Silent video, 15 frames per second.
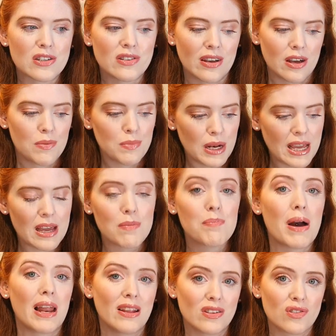is a complete
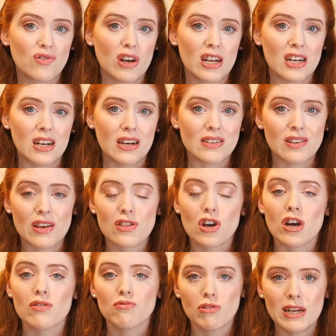balanced fertiliser
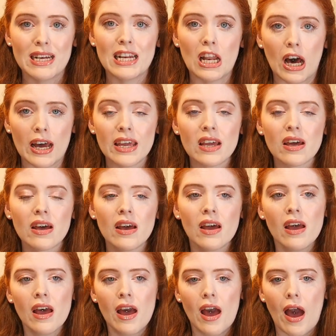that I really like.
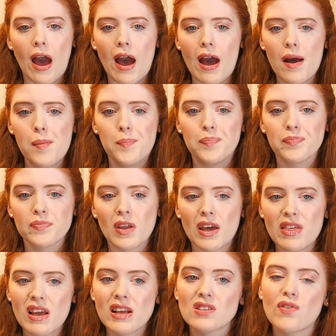I
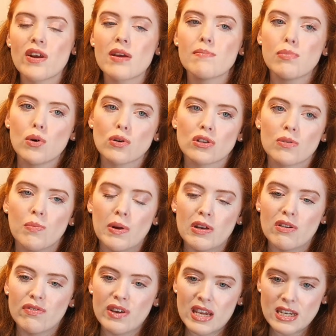think it's very important when
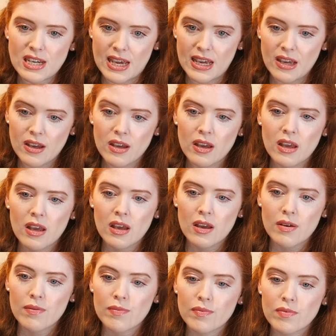you're feeding
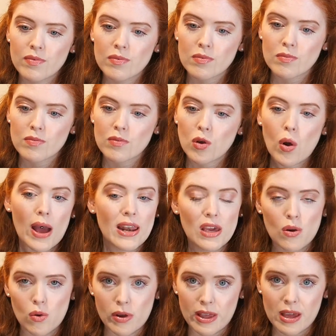any
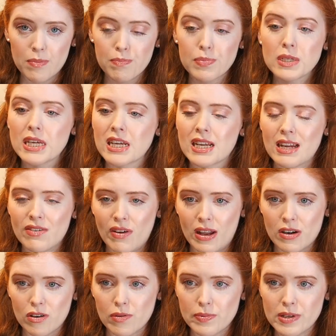orchid, particularly
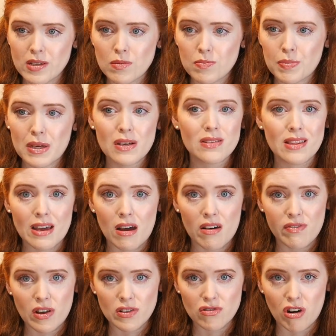Phalaenopsis, because they are
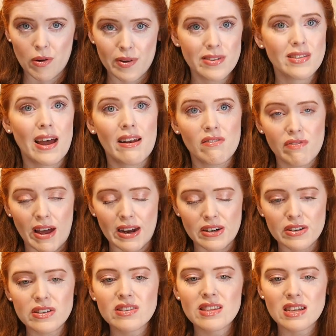fast growers, and
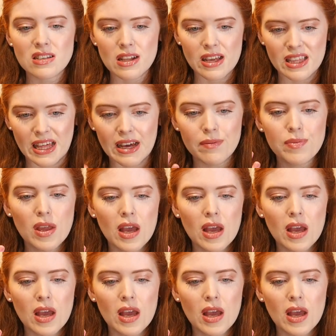Vandas, things like that,